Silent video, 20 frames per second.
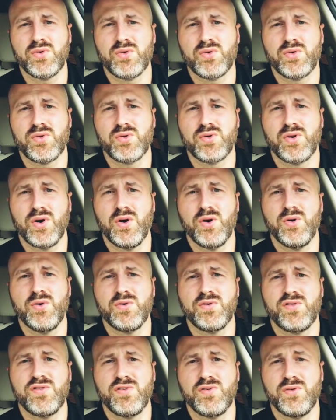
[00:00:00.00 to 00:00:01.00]

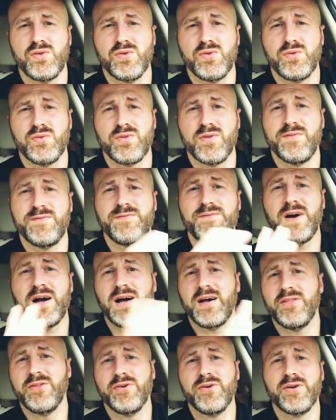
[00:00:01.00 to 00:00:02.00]
go to the
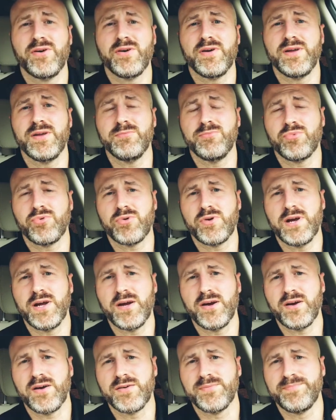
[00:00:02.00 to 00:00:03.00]
Father in
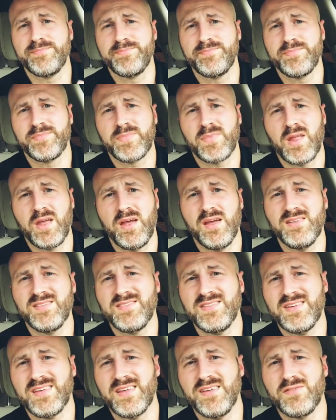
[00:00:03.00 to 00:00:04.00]
prayer and
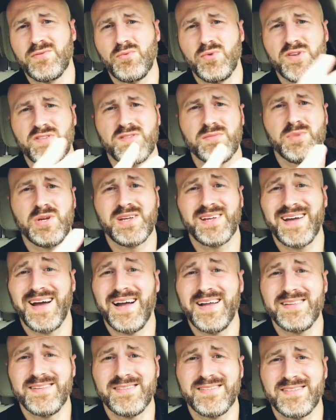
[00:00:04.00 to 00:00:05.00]
seek His wisdom and
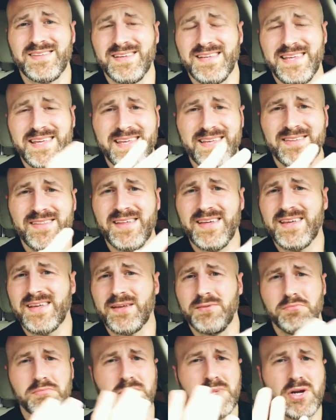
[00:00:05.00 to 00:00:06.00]
guidance and healing
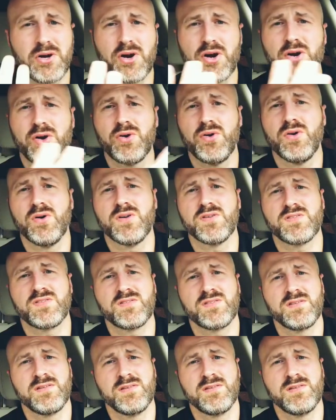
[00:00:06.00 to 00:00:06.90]
and miracles,